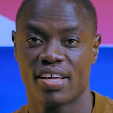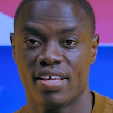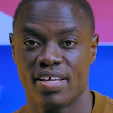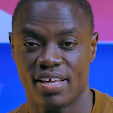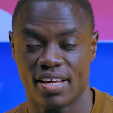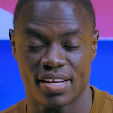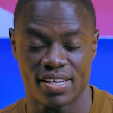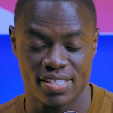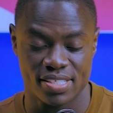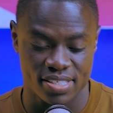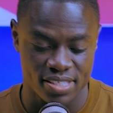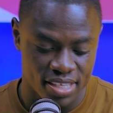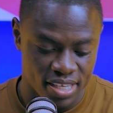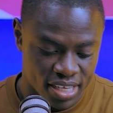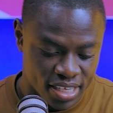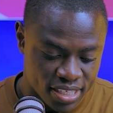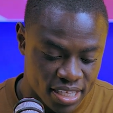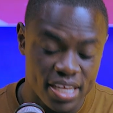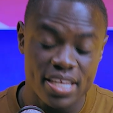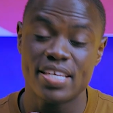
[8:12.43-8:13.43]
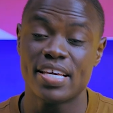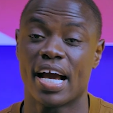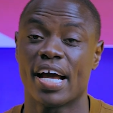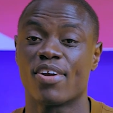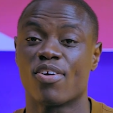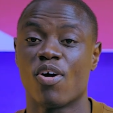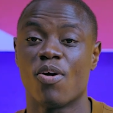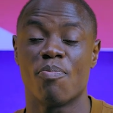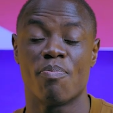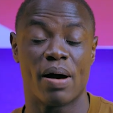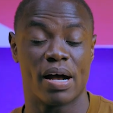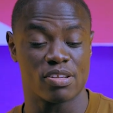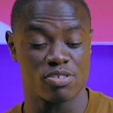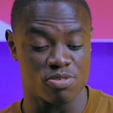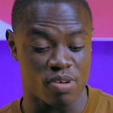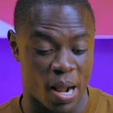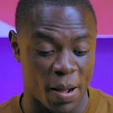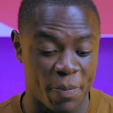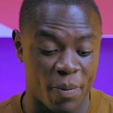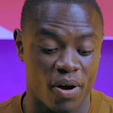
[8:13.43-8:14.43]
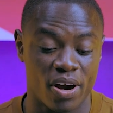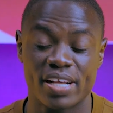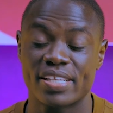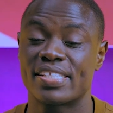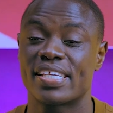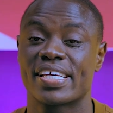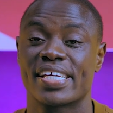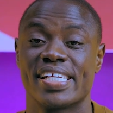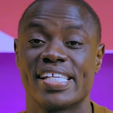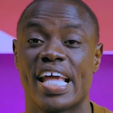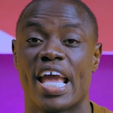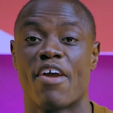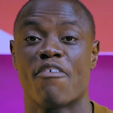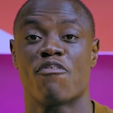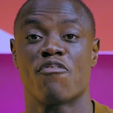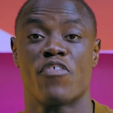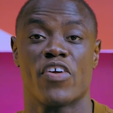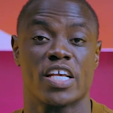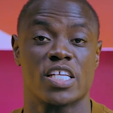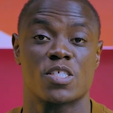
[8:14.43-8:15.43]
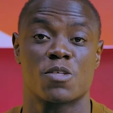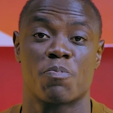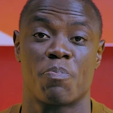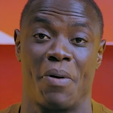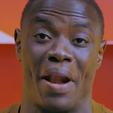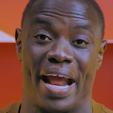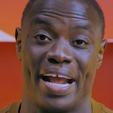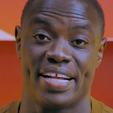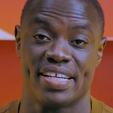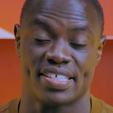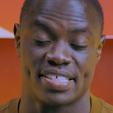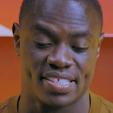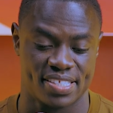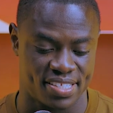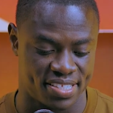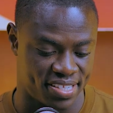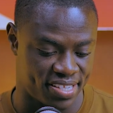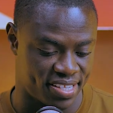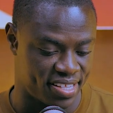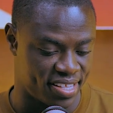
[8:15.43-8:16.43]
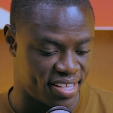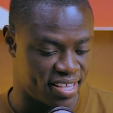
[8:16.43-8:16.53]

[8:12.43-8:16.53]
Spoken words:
Yes. You no bounce Rapaholic ticket, they're fixed price.